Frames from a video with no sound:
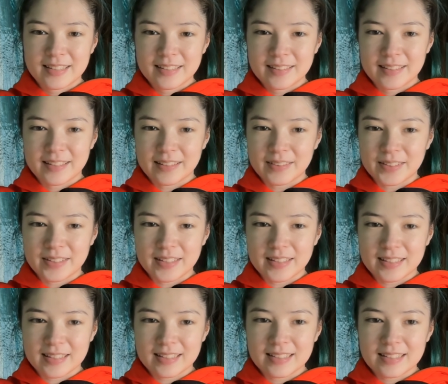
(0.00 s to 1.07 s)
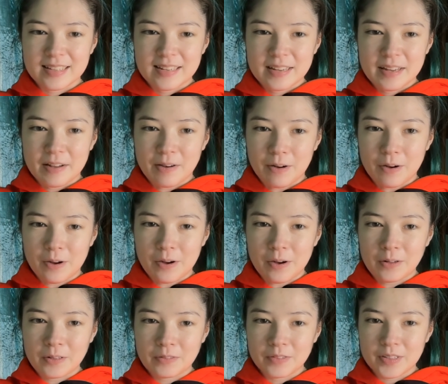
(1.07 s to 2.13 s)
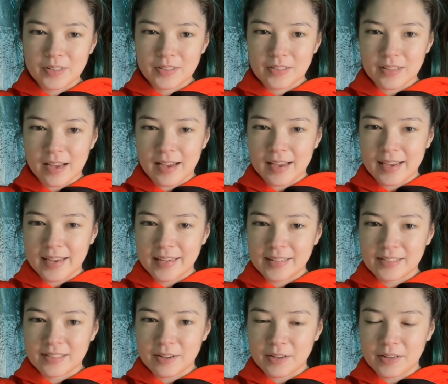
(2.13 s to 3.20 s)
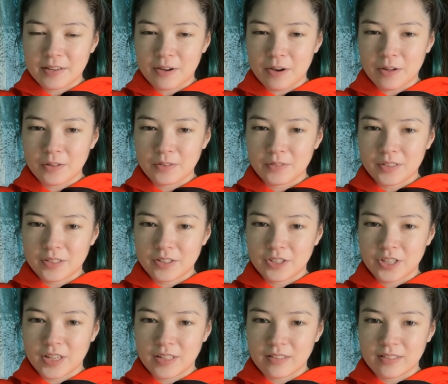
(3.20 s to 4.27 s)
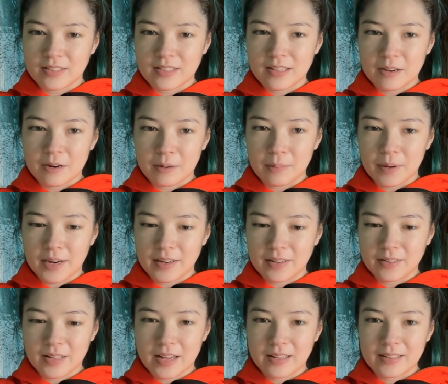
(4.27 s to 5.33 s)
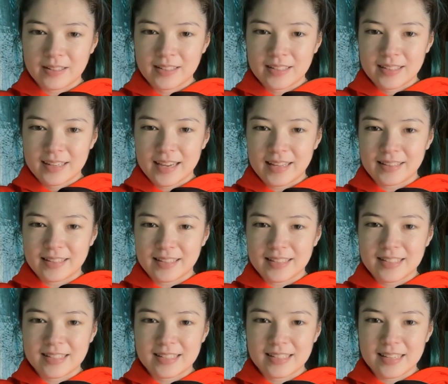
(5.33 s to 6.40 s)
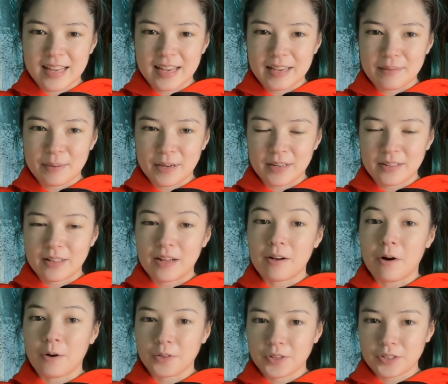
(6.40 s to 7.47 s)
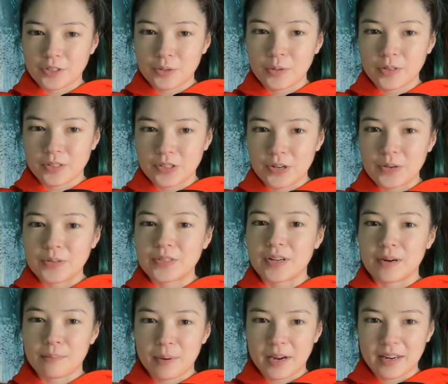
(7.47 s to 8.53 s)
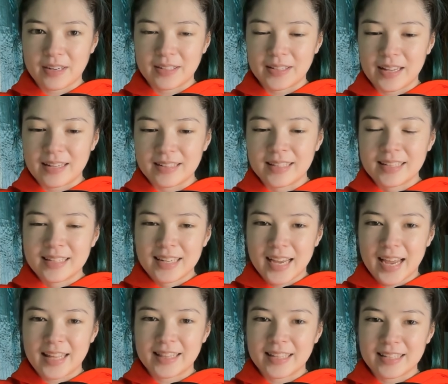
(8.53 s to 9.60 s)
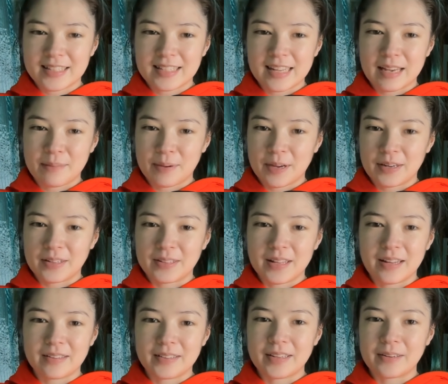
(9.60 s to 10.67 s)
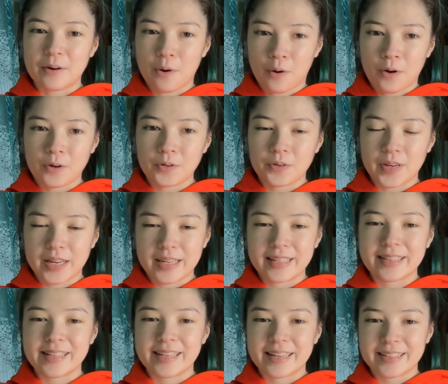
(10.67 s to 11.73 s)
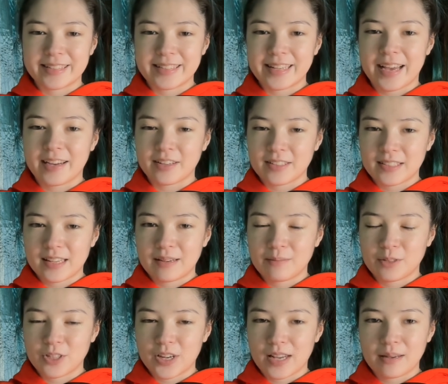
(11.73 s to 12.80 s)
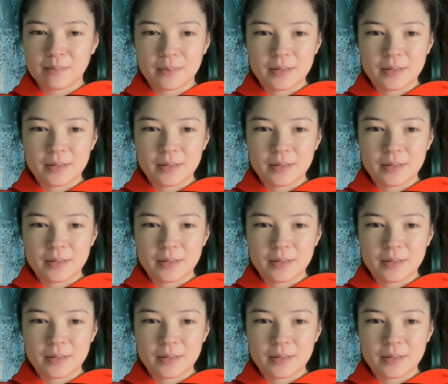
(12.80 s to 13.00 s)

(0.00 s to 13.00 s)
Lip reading: Like, look at this. All of their thighs and all of their shins are parallel and they stay parallel. All their torsos are parallel and they stay parallel. They're all creating the exact same shape,